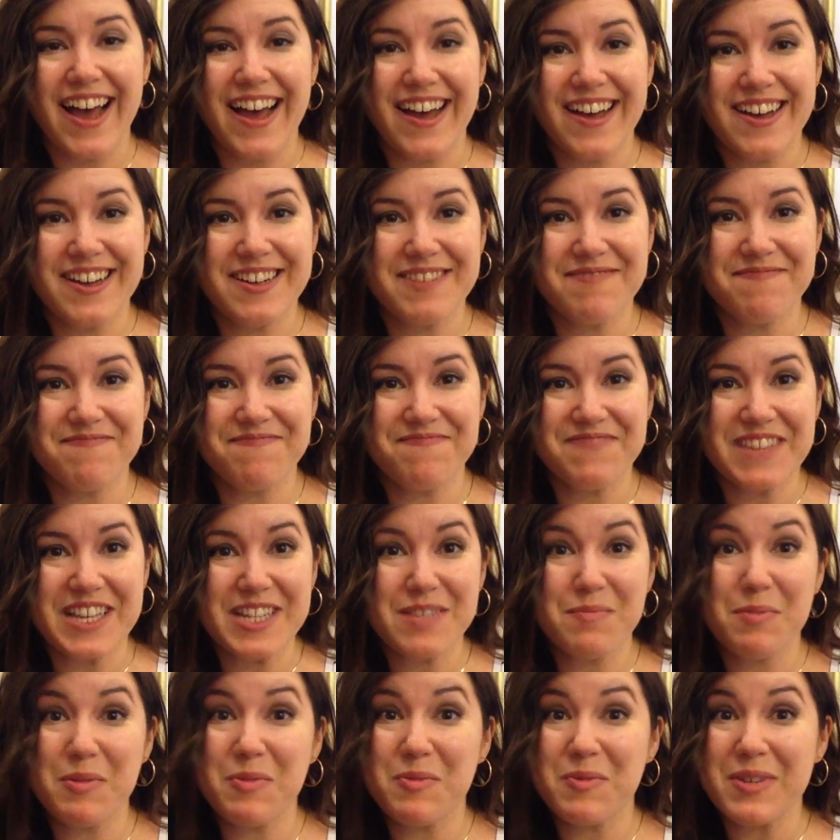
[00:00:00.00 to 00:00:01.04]

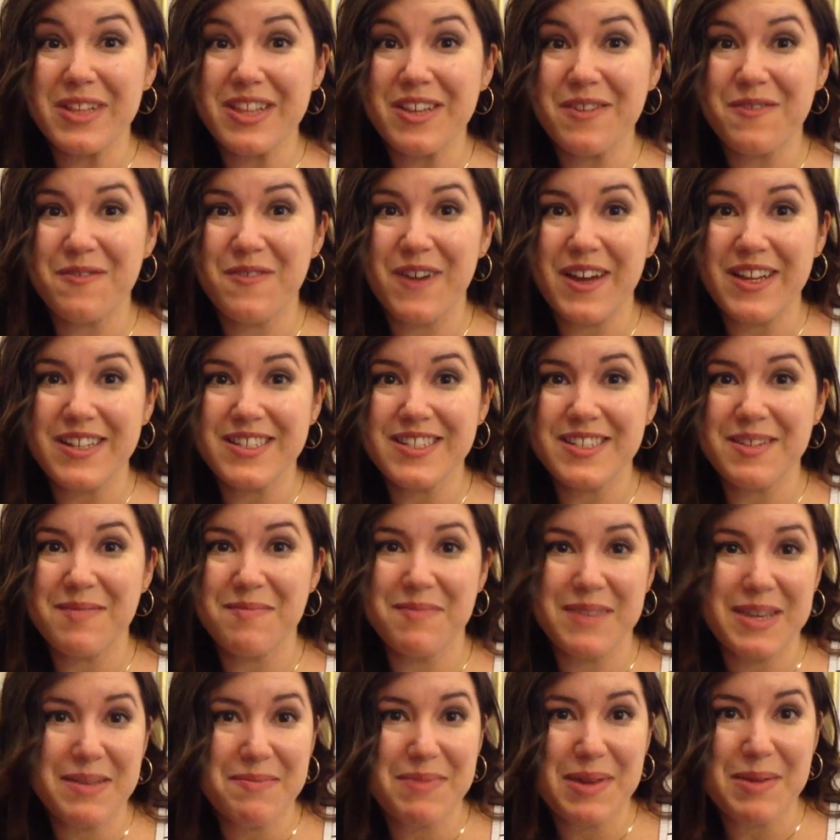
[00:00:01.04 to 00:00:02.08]
It's been really fun to
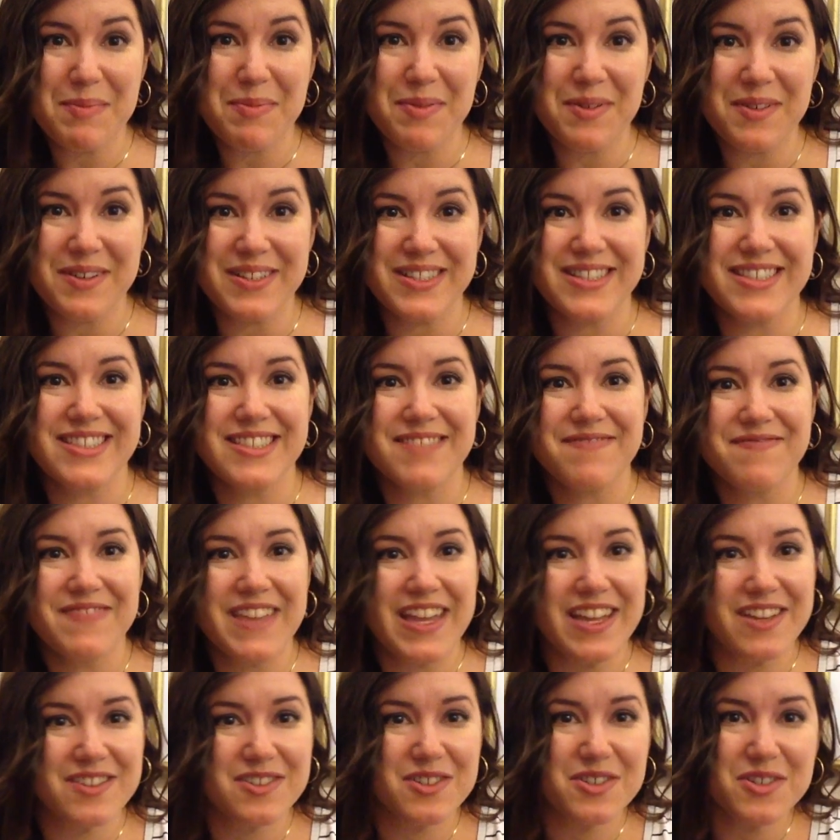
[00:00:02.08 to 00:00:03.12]
meet people as they
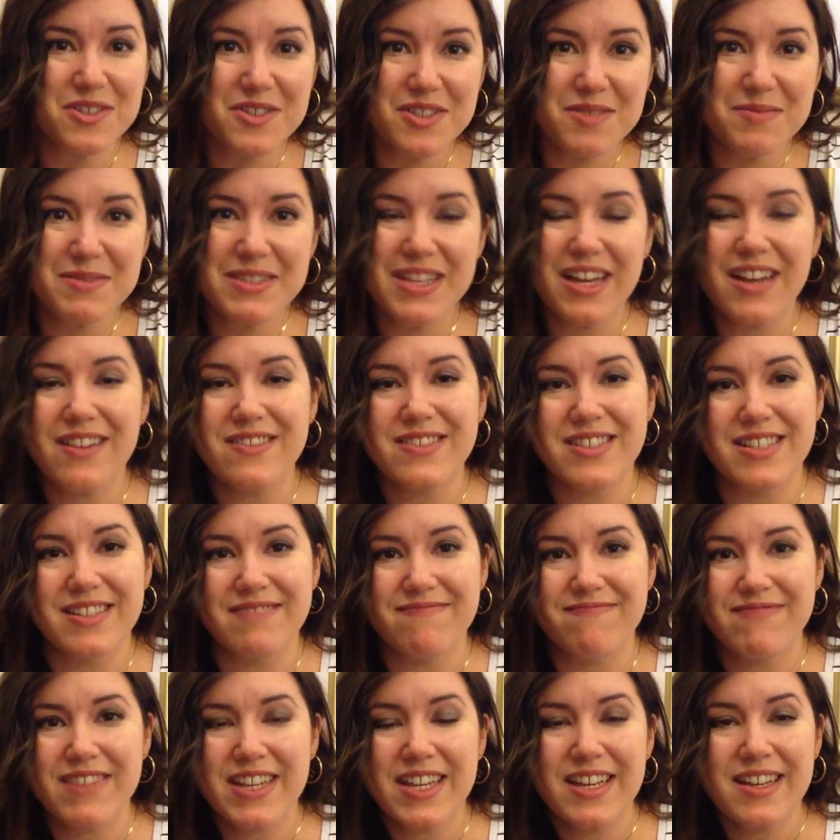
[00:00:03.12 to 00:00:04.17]
introduce themselves
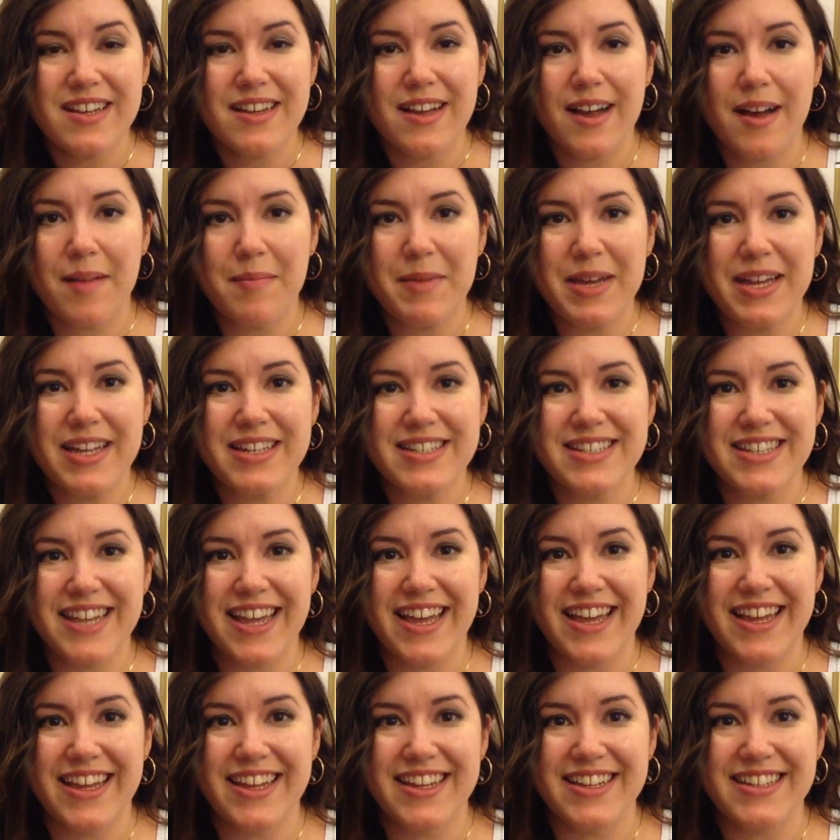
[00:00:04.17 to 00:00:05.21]
and comment,
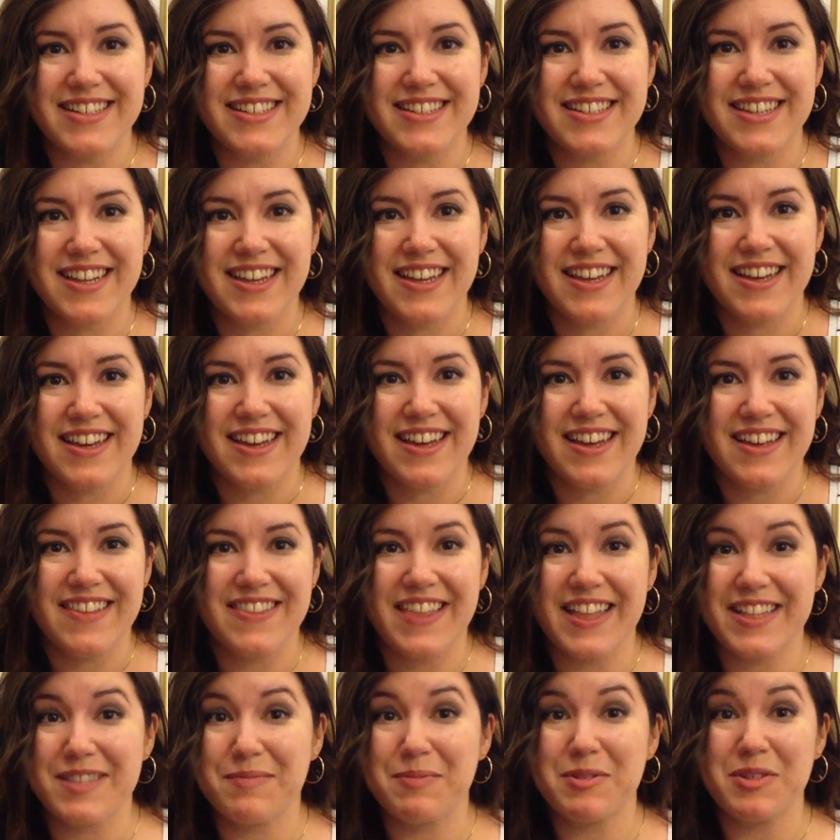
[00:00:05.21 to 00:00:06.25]
and
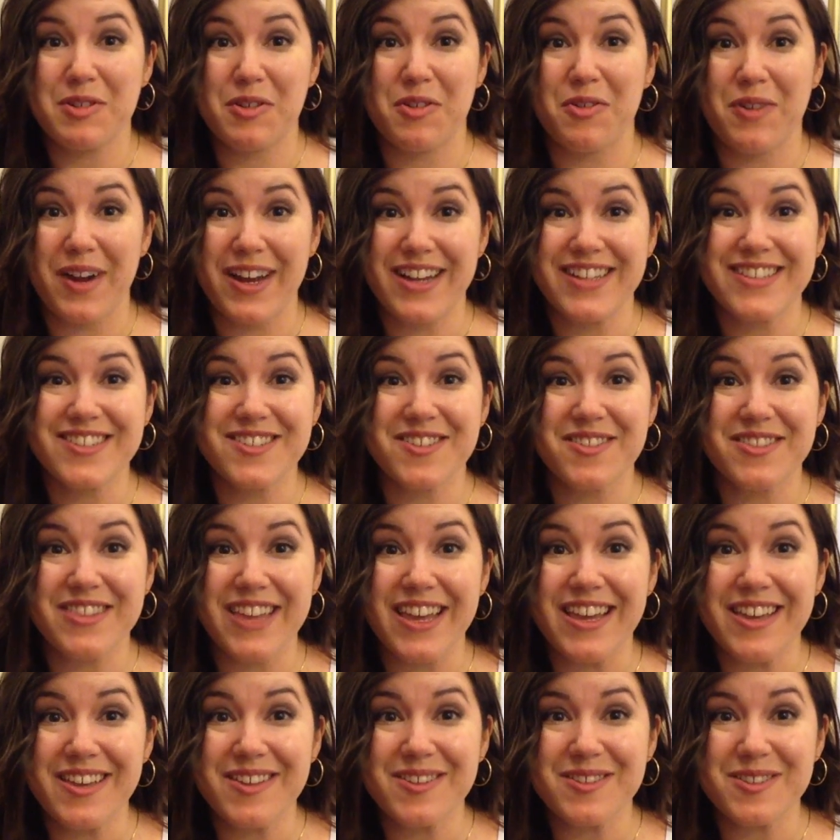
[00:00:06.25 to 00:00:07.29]
that's been great. So
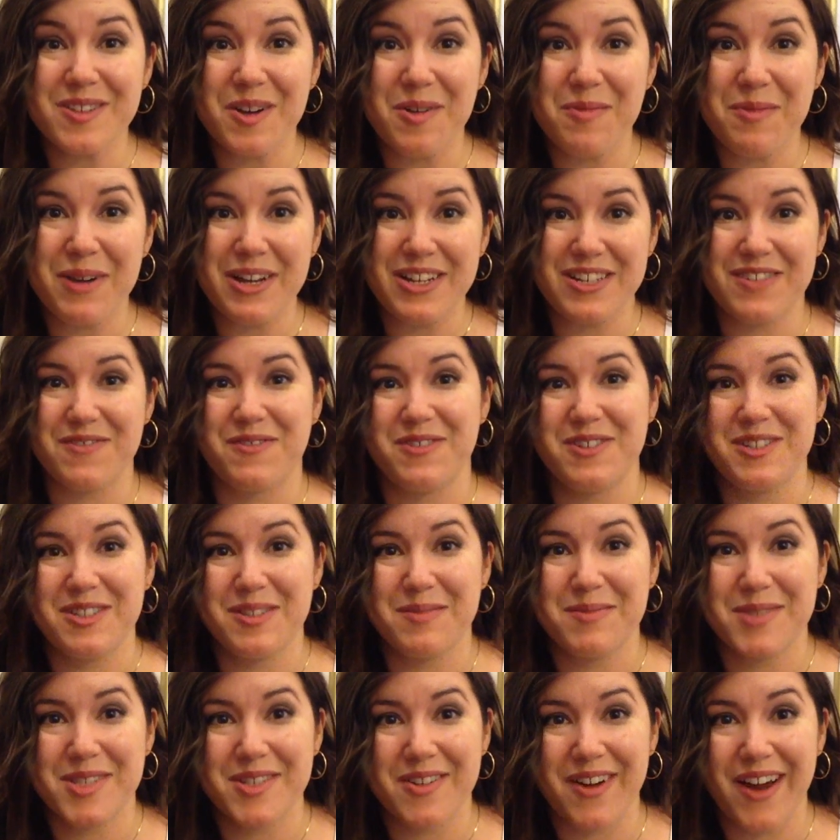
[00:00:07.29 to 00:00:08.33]
thank you so much for
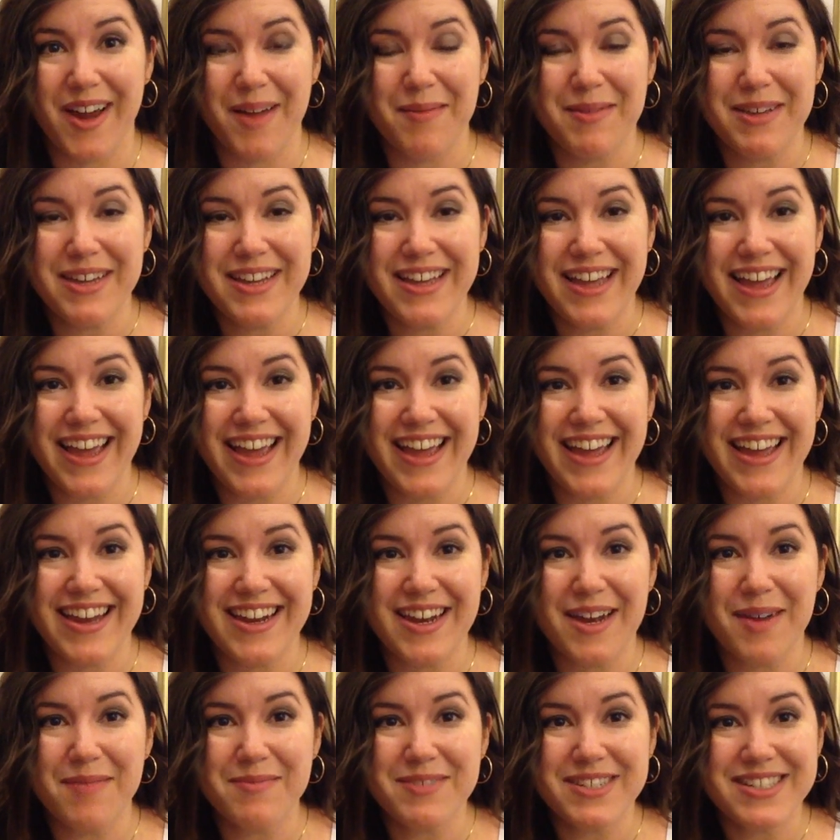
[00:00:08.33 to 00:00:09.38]
subscribing, and
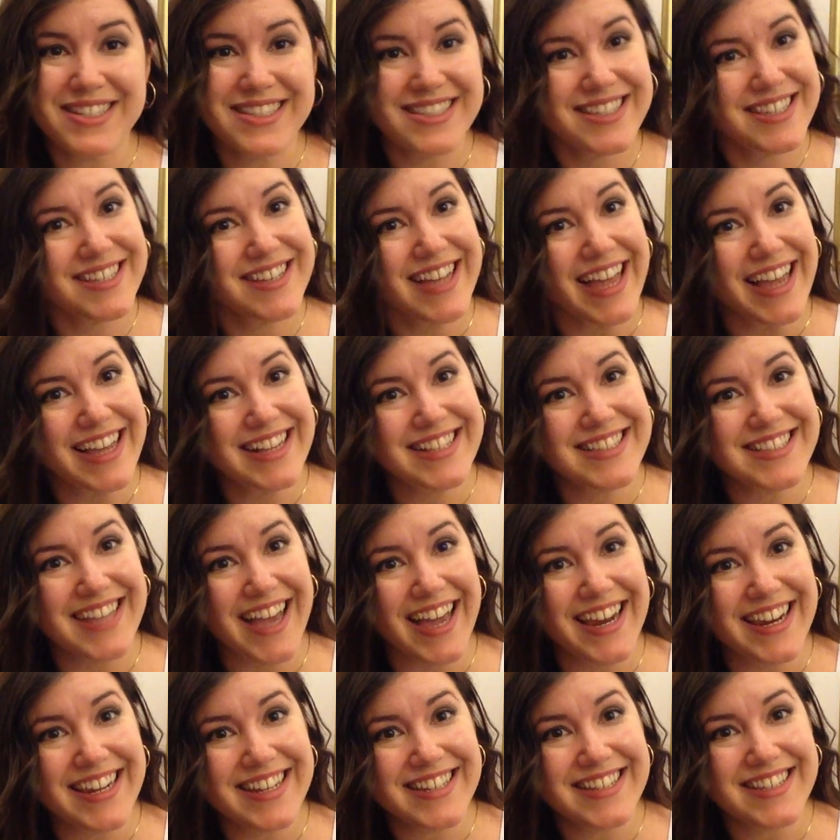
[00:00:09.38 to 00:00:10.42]
I'm just
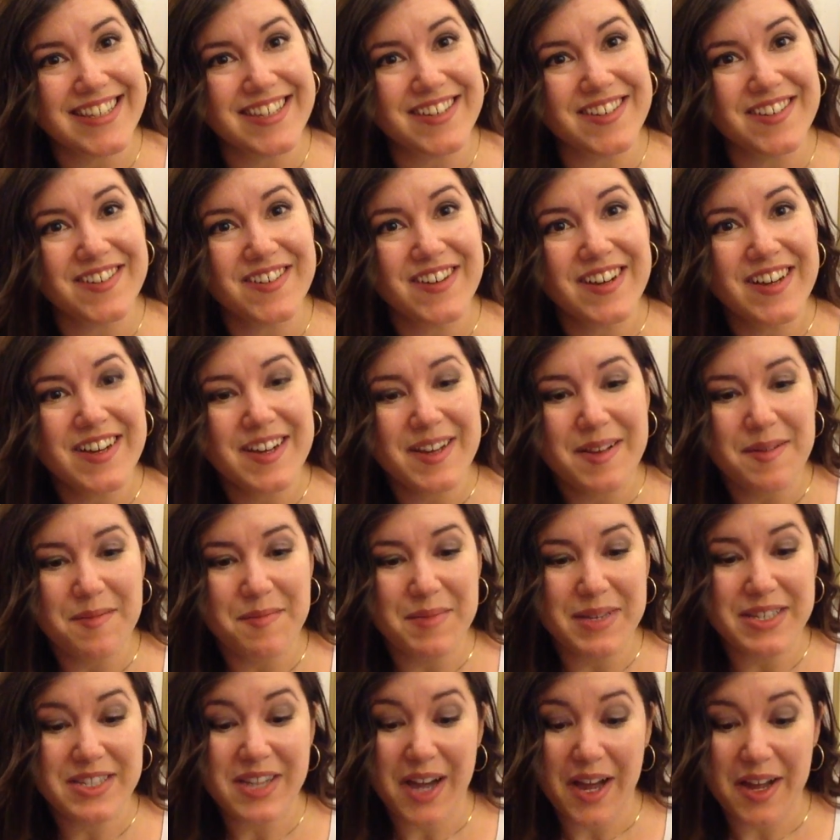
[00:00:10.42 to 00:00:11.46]
excited to
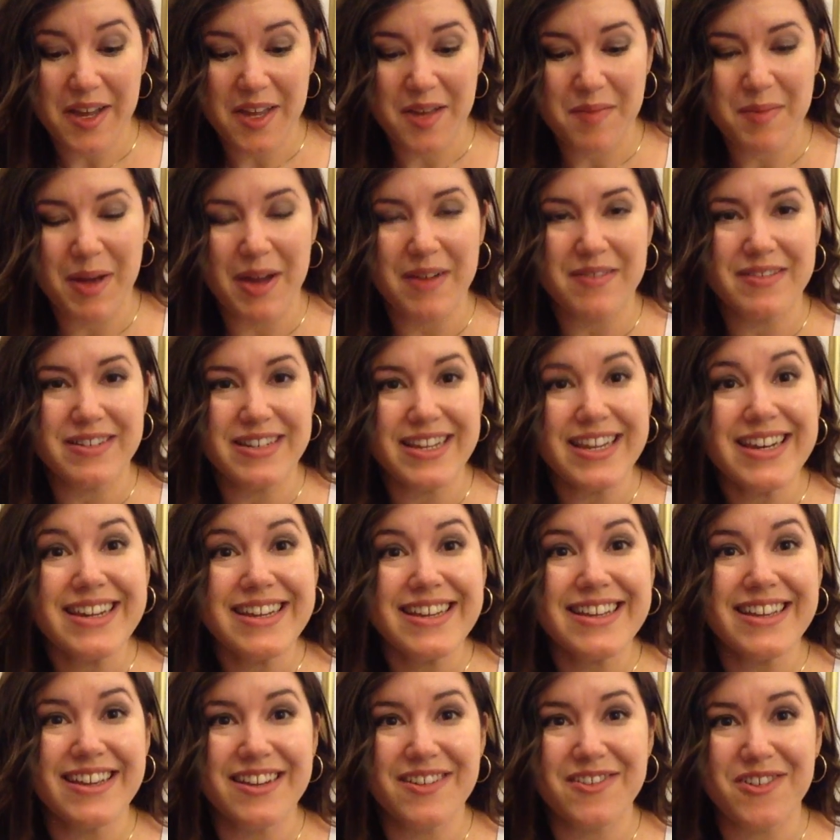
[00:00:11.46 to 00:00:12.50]
be talking about
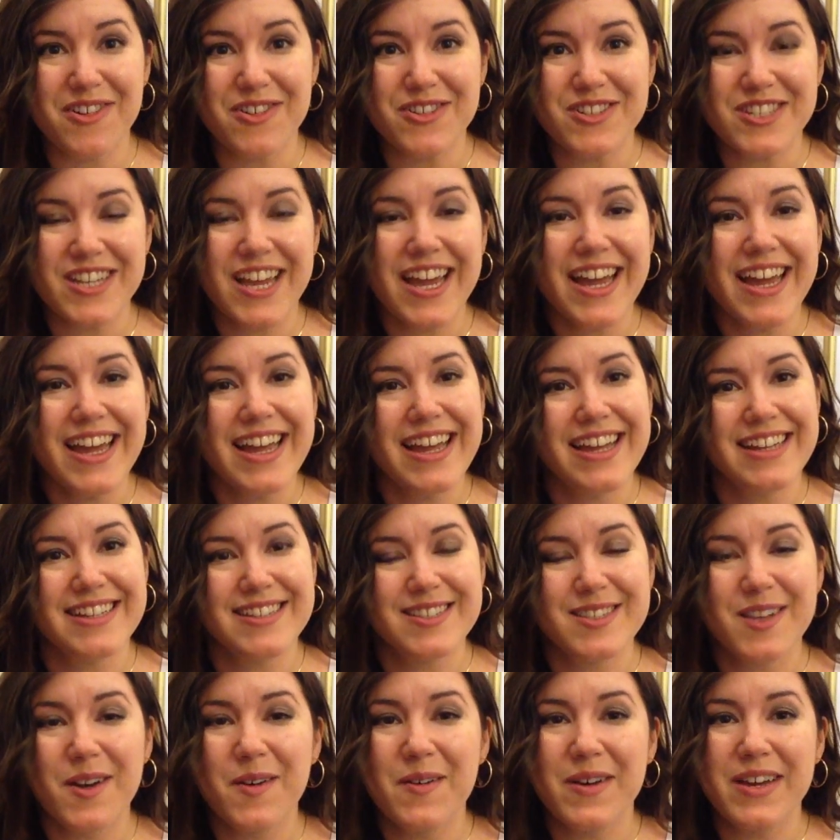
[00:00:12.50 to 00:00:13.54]
knitting and crochet and
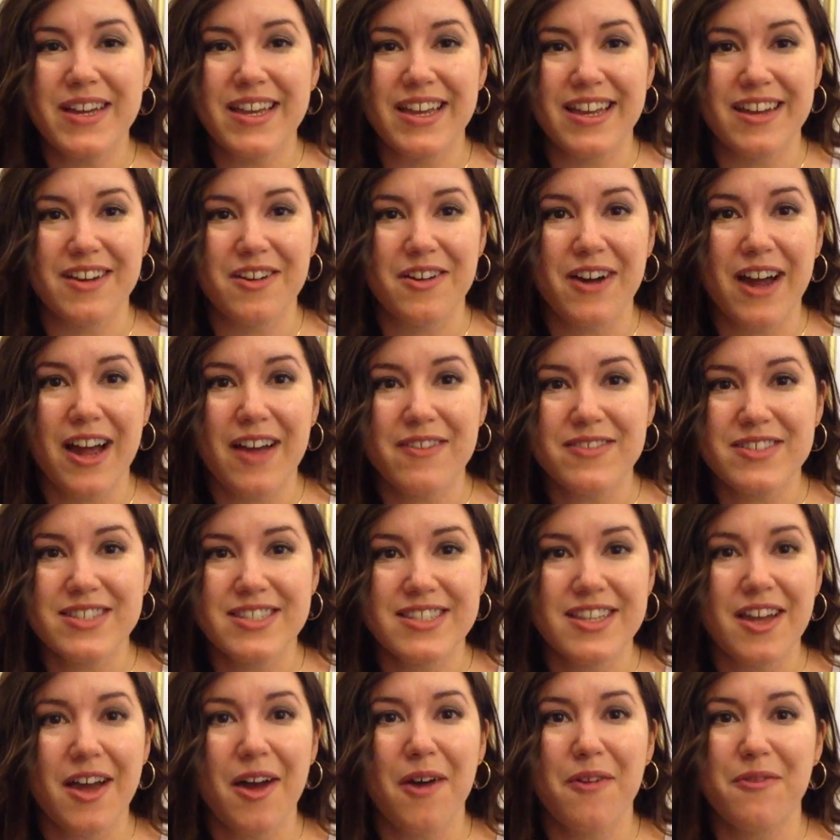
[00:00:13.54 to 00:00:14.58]
sewing and craft
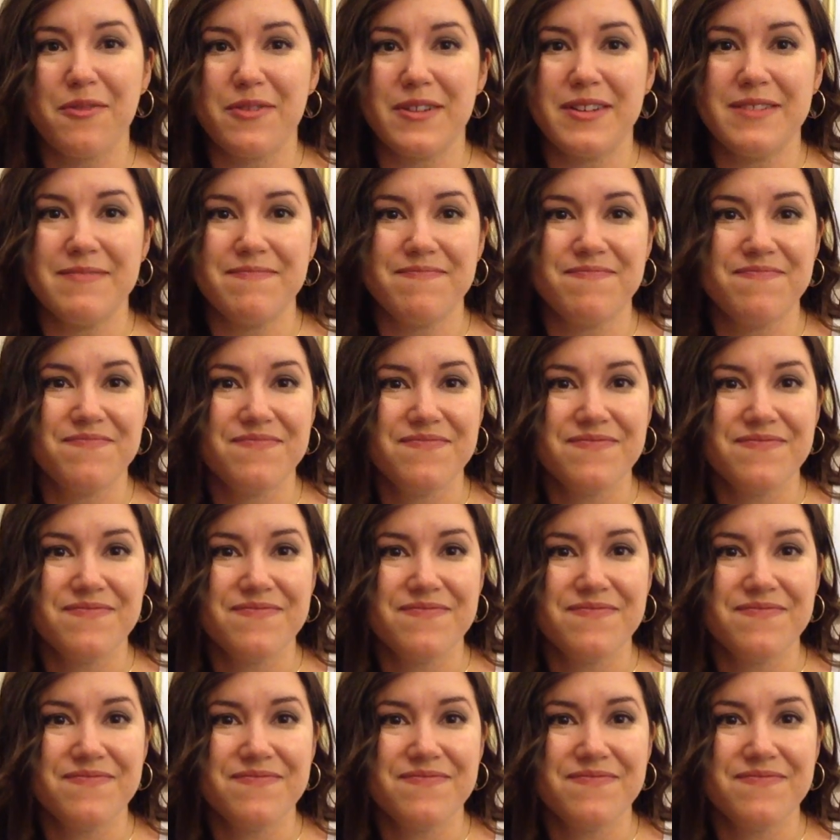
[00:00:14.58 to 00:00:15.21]
stuff and